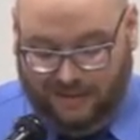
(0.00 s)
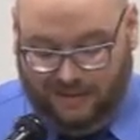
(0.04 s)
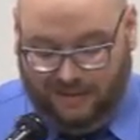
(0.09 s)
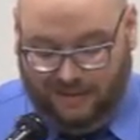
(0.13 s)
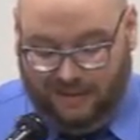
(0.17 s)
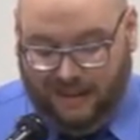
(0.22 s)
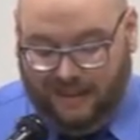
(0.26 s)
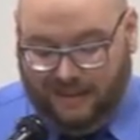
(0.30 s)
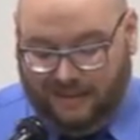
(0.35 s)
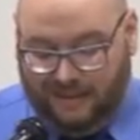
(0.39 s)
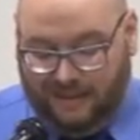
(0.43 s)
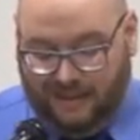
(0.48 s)

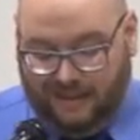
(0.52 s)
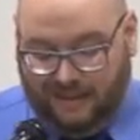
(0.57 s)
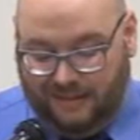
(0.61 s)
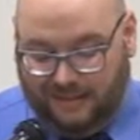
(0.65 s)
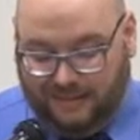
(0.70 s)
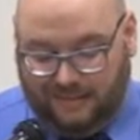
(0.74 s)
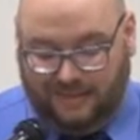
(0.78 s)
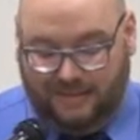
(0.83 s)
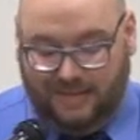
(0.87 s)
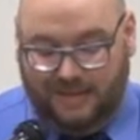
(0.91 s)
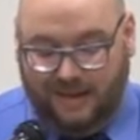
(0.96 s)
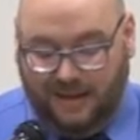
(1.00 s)
taking
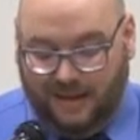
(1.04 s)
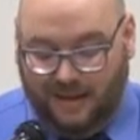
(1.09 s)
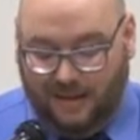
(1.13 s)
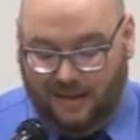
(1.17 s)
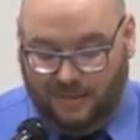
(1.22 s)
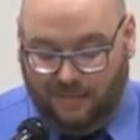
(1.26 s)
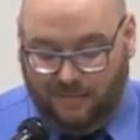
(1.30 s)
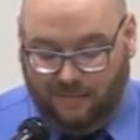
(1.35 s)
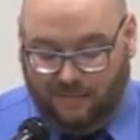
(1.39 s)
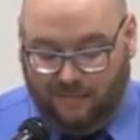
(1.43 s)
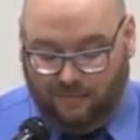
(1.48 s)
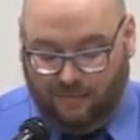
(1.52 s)
its
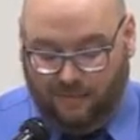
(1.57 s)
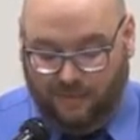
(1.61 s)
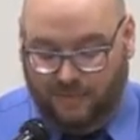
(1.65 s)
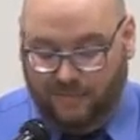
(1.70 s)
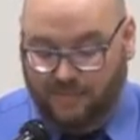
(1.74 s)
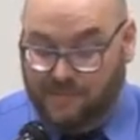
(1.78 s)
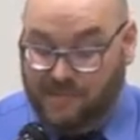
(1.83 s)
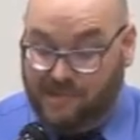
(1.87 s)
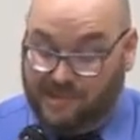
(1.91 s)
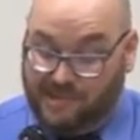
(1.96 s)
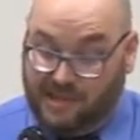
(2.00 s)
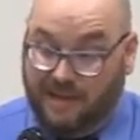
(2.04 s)
name
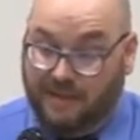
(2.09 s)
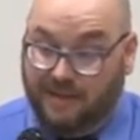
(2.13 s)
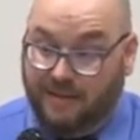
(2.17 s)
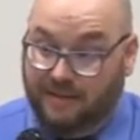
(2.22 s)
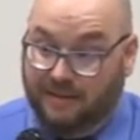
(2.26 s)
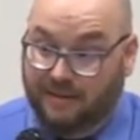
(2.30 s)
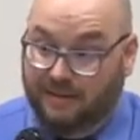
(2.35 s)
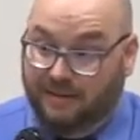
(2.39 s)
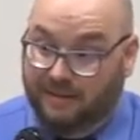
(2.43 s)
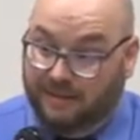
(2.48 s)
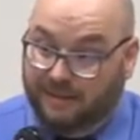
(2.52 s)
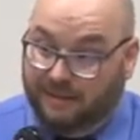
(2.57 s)
from
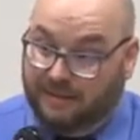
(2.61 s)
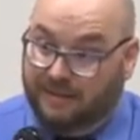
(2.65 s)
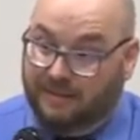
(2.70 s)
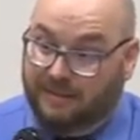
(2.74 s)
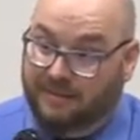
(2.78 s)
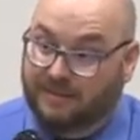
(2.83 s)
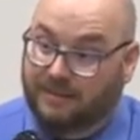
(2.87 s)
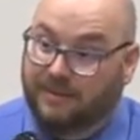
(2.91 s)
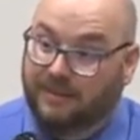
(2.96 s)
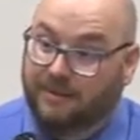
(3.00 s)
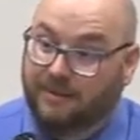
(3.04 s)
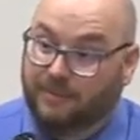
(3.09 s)

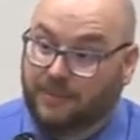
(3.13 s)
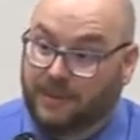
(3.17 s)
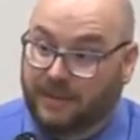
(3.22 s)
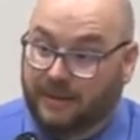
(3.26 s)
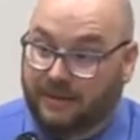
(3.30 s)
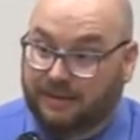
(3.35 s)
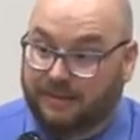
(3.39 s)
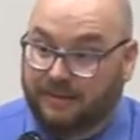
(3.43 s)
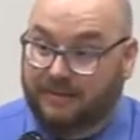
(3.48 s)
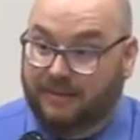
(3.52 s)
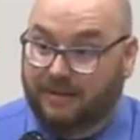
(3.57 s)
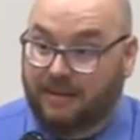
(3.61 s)
Seneca's
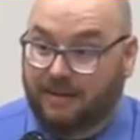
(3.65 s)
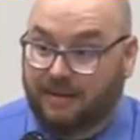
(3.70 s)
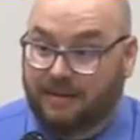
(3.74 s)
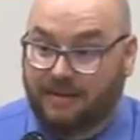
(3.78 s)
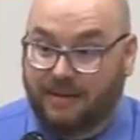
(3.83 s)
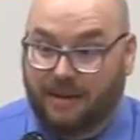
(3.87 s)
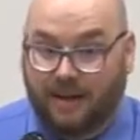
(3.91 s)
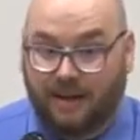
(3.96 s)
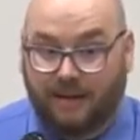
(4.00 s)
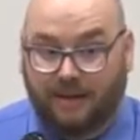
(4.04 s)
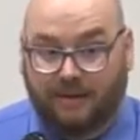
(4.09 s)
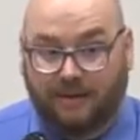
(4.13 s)
piece
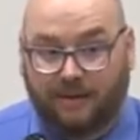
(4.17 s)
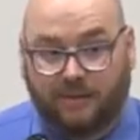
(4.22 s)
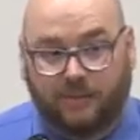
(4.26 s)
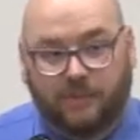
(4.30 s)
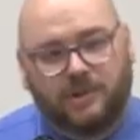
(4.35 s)
on anger,